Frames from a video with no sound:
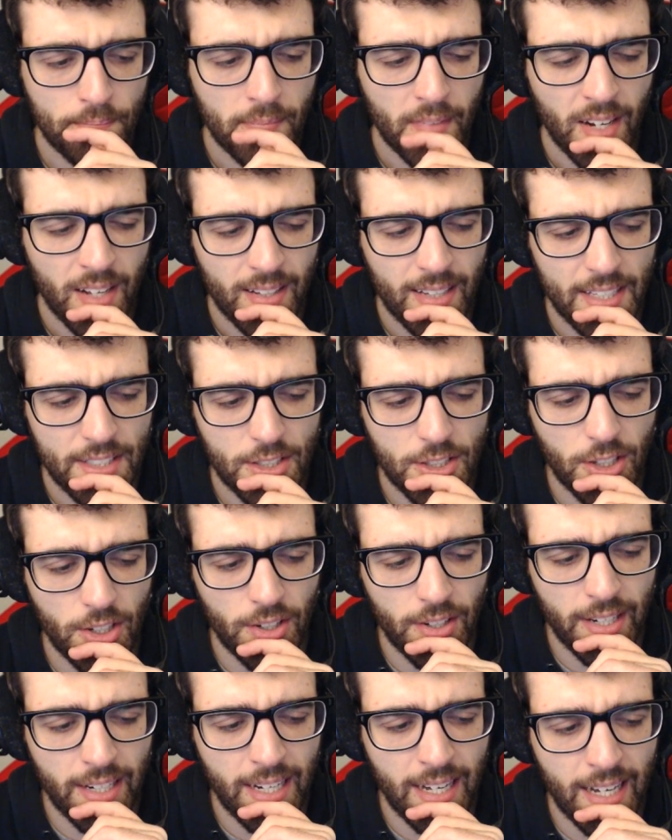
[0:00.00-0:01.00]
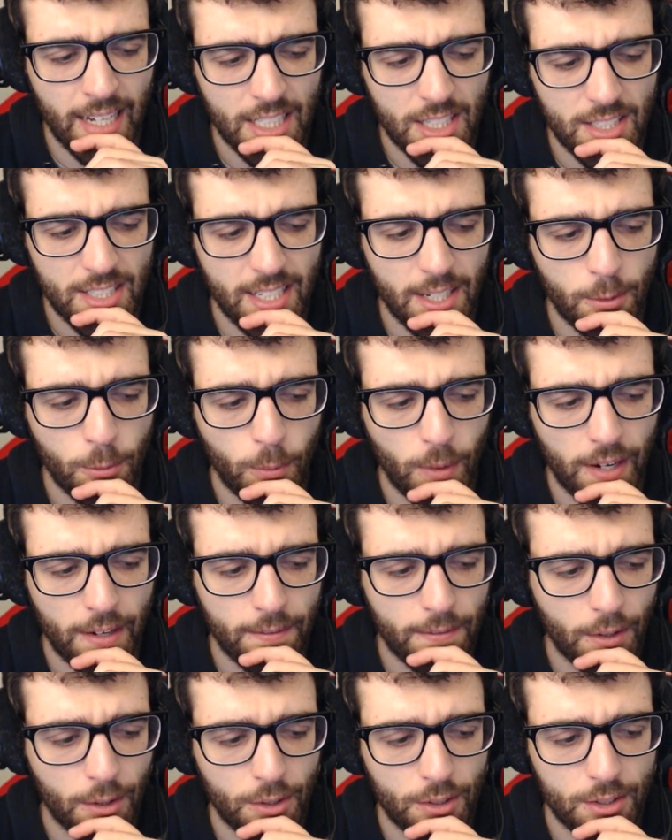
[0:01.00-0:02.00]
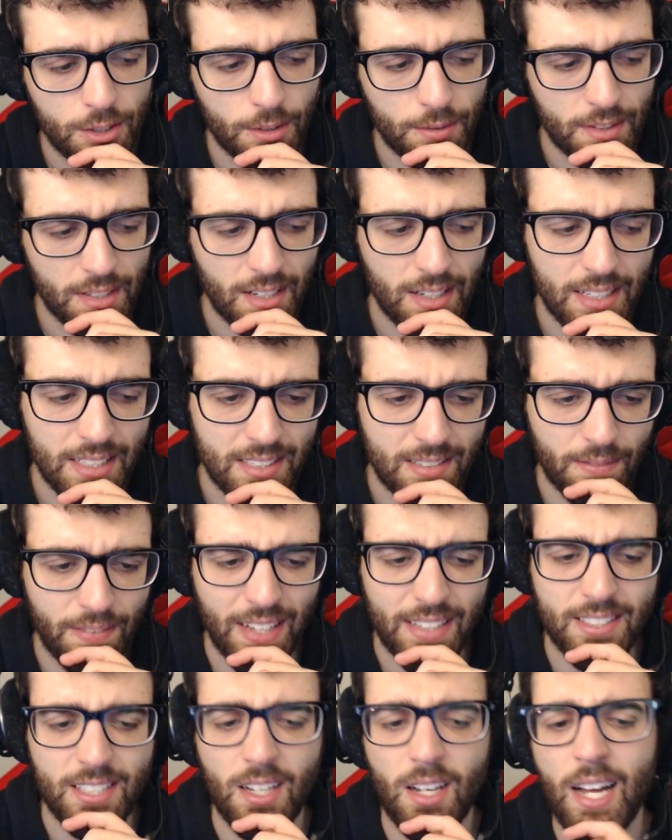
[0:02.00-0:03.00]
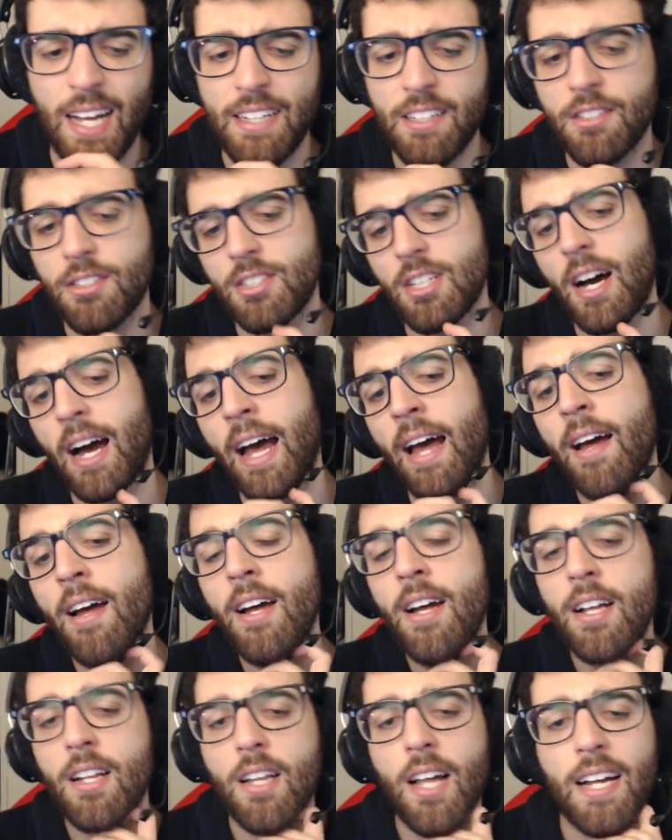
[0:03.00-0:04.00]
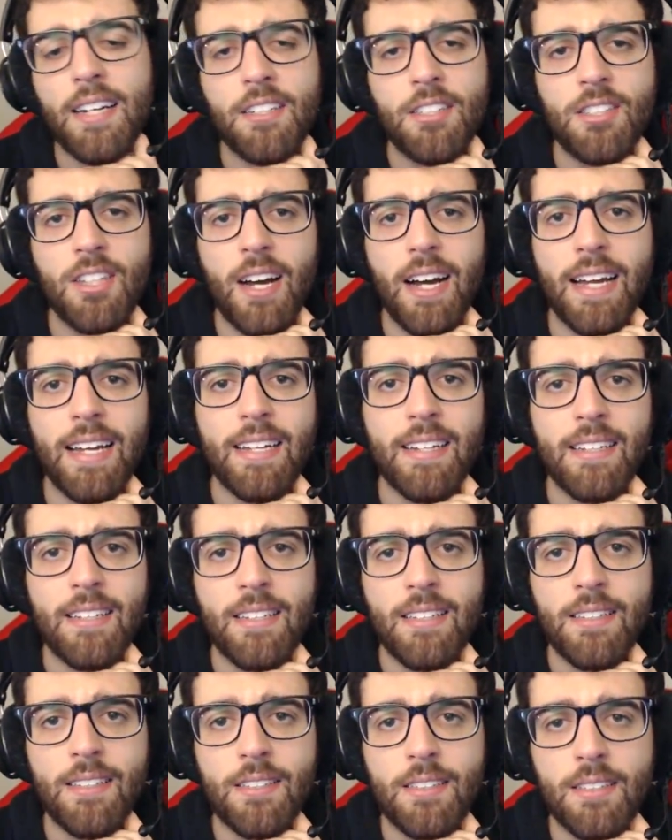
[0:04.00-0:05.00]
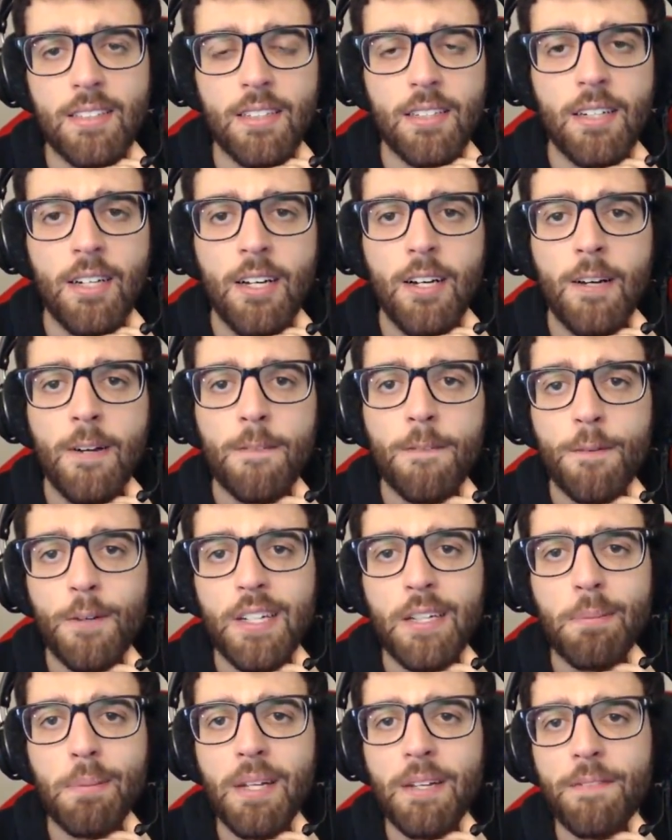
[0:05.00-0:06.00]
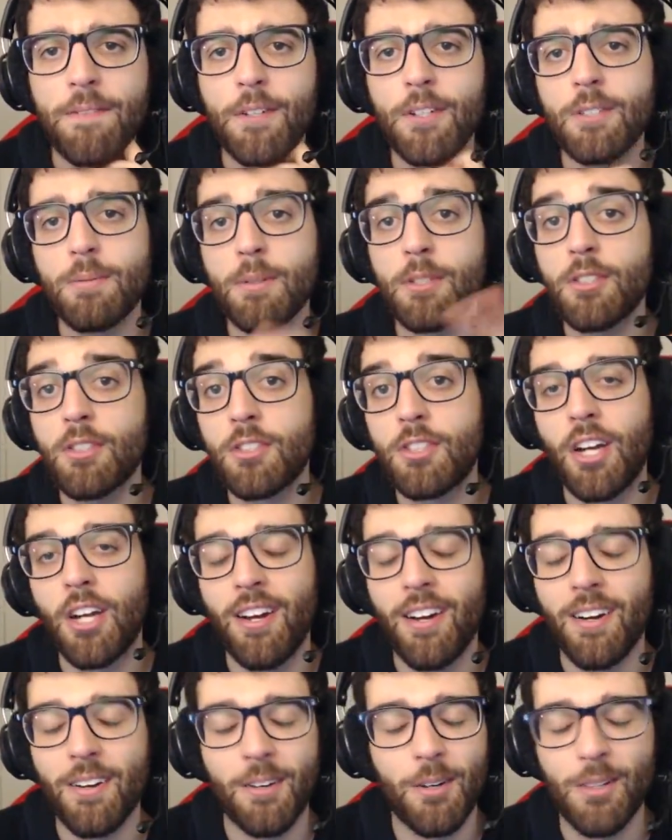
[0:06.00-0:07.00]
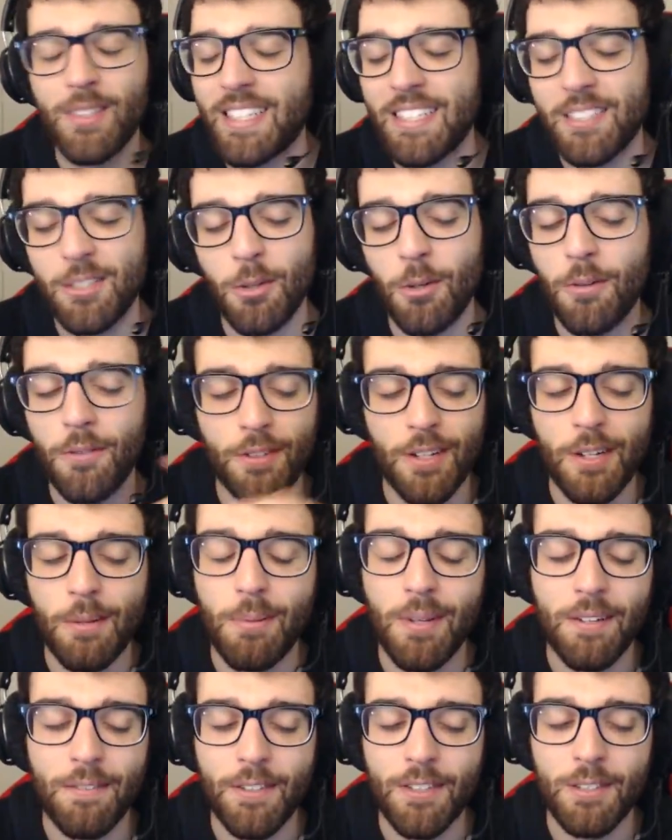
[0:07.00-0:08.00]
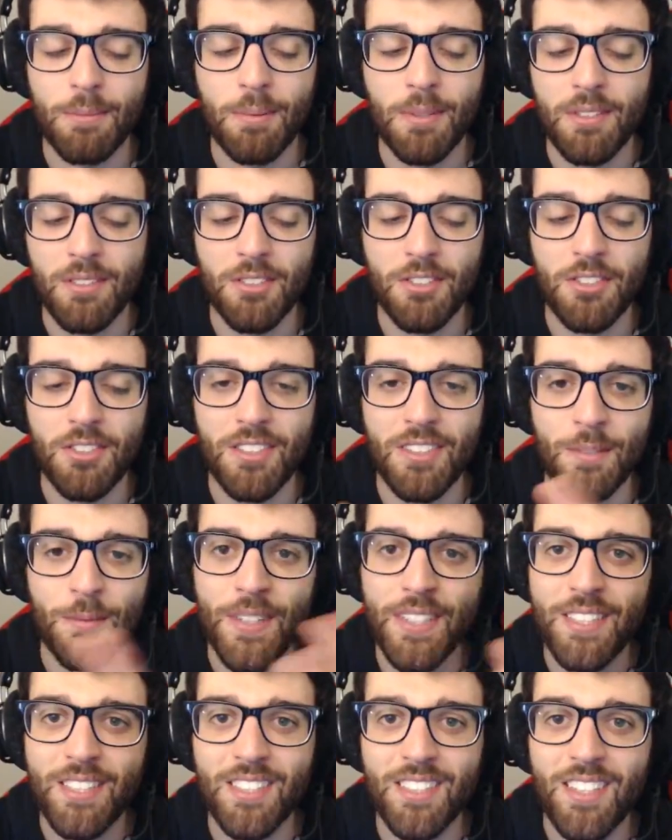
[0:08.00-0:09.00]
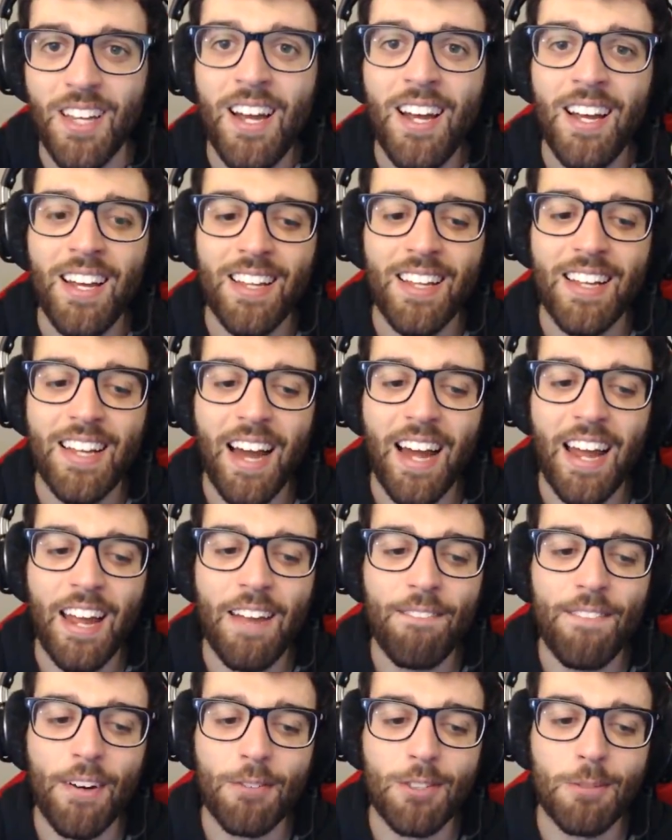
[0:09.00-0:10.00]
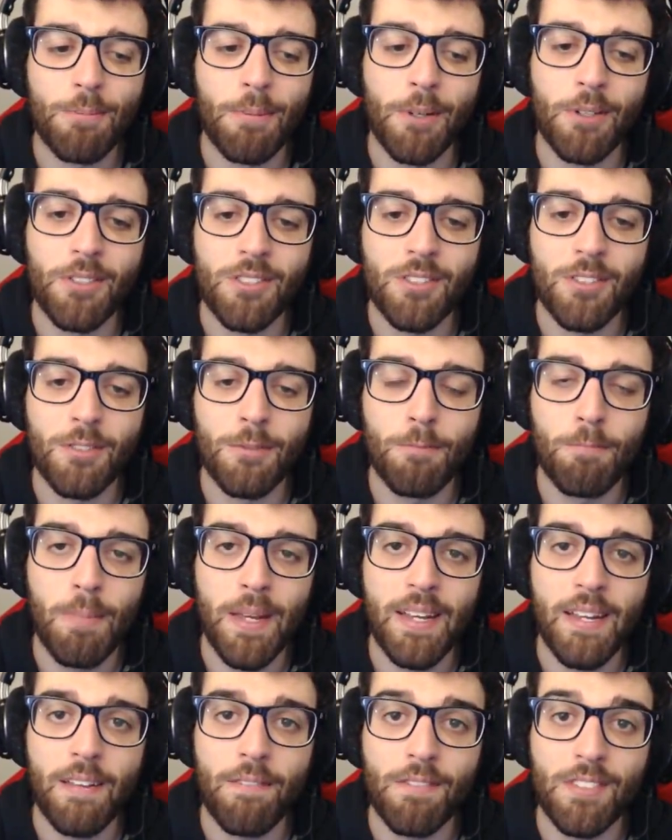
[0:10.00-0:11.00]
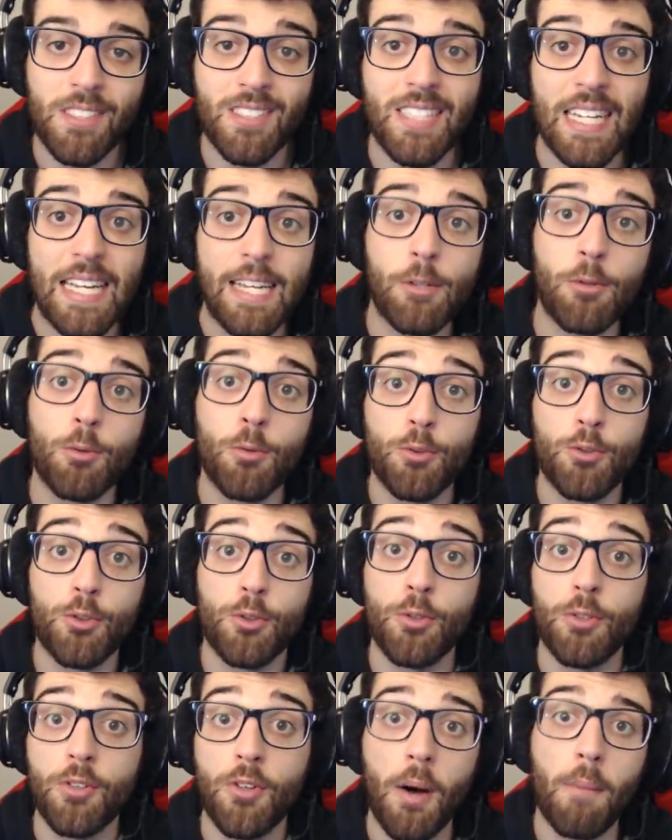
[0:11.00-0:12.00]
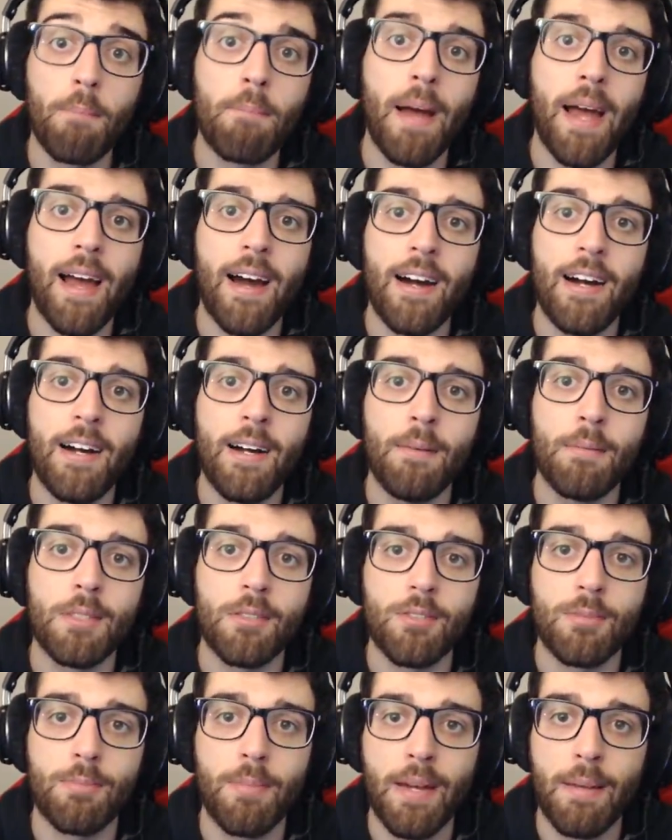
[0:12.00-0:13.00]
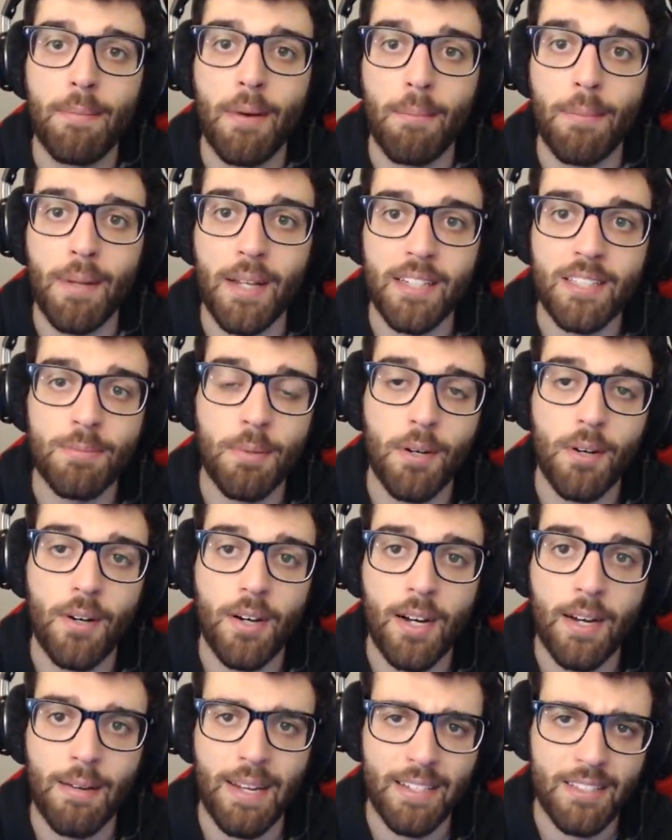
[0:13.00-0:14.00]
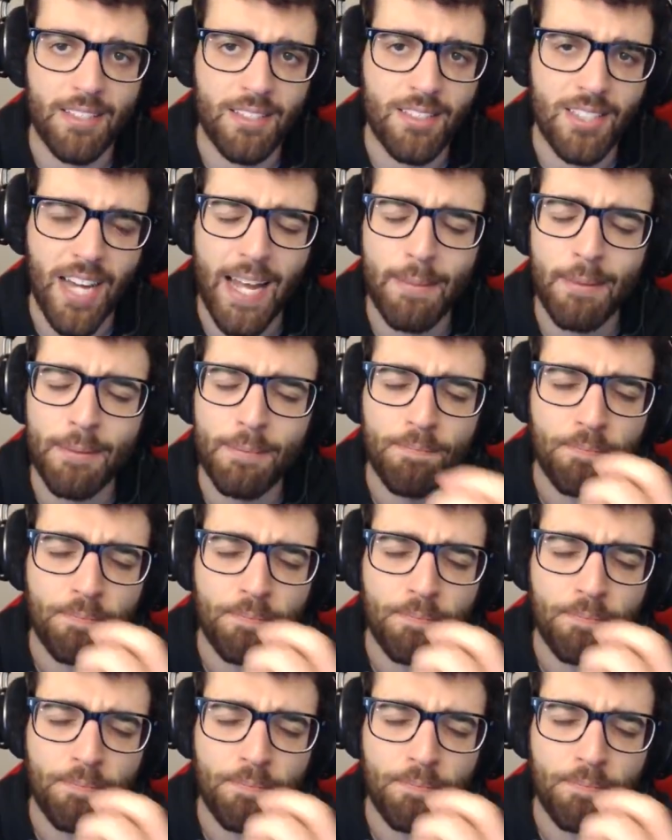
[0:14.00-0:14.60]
let's go and tick one of those off the list. So that's a Line of Sight. Line of Sight is the free-to-play first-person... Oh god, these are all free-to-play first-person shooters. This is the game that was supposed to be the sequel to Combat Arms. It was made by Blacklight Entertainment.